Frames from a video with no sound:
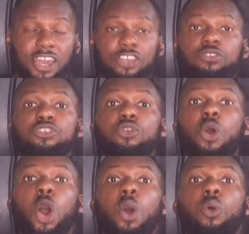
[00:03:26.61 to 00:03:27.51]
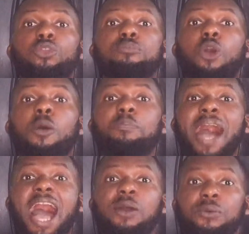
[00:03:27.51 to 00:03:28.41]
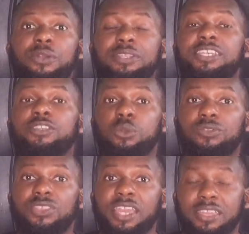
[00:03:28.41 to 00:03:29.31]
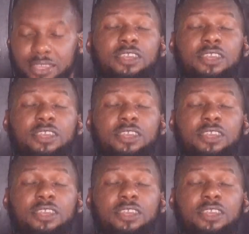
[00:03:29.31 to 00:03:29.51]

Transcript: So you hold more power than you think.